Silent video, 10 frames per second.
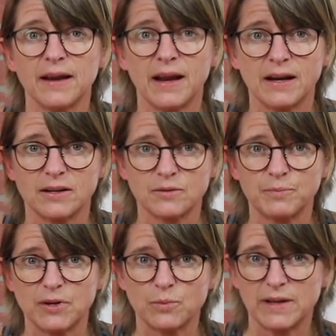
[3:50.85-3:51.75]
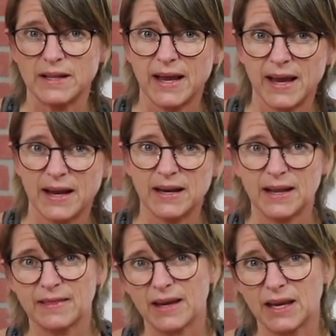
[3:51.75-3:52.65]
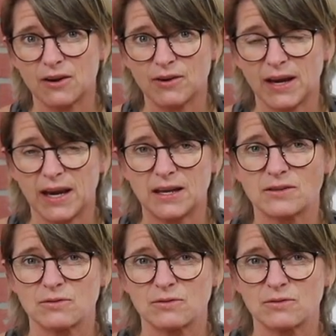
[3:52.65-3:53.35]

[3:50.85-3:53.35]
and it's between the head and the hearing aid,